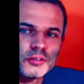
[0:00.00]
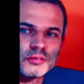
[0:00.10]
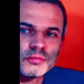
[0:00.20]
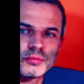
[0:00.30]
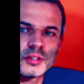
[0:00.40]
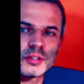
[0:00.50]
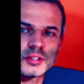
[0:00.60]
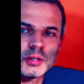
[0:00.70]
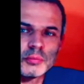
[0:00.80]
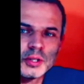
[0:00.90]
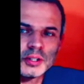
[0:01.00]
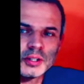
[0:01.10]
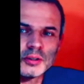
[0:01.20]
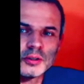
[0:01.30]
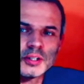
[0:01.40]
of the same
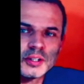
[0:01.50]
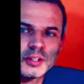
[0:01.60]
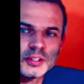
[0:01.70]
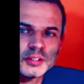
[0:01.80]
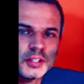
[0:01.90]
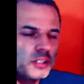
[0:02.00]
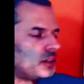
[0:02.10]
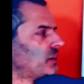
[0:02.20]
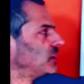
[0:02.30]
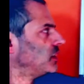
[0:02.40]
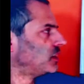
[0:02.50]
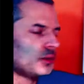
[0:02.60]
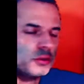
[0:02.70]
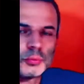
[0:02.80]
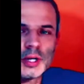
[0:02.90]
thing on the other side.
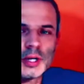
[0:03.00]
So it's